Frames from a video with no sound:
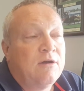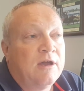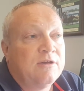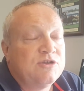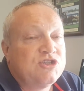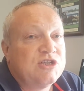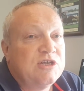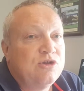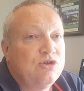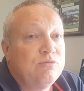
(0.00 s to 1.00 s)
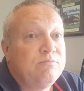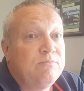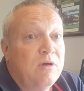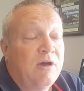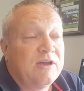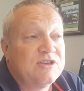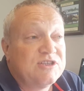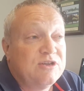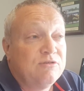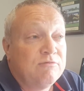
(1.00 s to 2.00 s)
I could see her
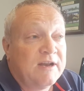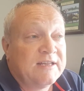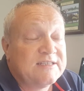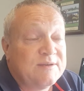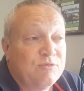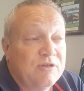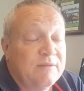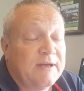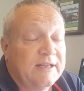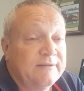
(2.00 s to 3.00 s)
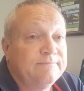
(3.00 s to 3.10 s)
running somewhere in the money.